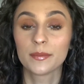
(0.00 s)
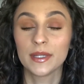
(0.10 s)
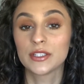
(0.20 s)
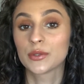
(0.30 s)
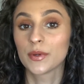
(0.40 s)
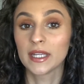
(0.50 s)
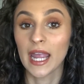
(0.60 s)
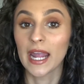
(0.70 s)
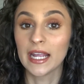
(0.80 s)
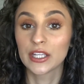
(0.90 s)
to be
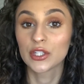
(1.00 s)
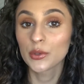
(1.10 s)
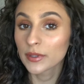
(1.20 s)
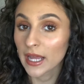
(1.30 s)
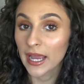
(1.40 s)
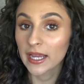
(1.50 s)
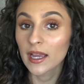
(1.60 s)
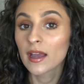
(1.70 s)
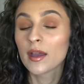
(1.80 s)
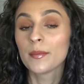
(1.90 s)
doing a Q&A